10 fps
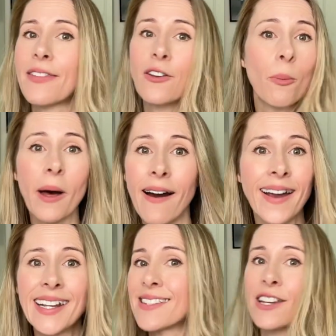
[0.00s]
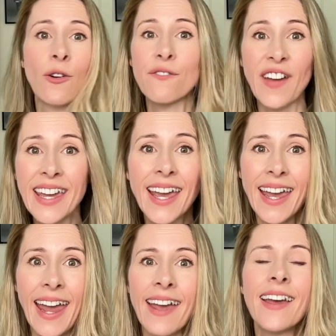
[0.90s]
they're not behind, they're not
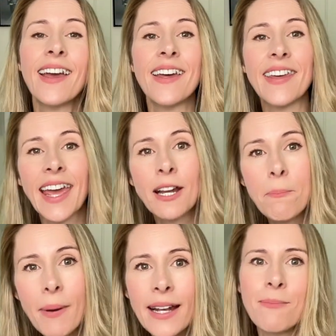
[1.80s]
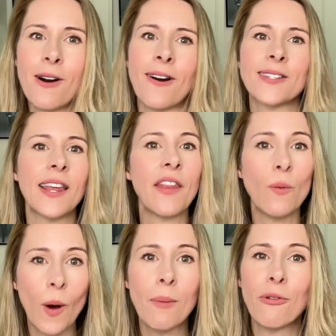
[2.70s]
faking it. They're getting better marks than they
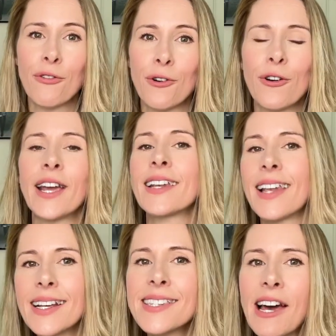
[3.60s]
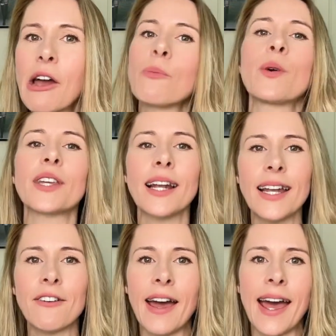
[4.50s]
were before in less time with
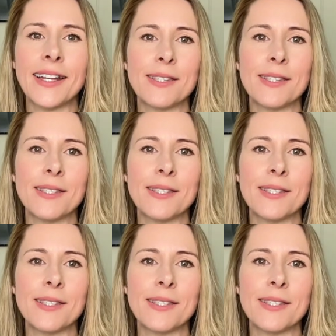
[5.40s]
clearer heads